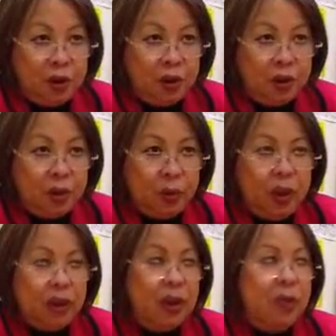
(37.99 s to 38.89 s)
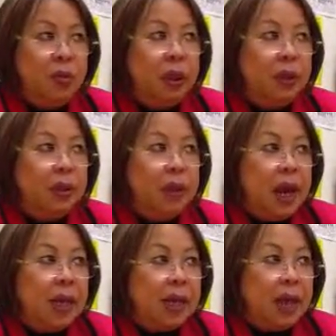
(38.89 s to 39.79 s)
to the United
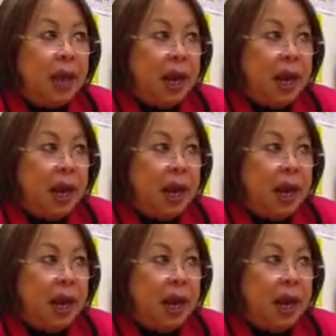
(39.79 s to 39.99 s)
States,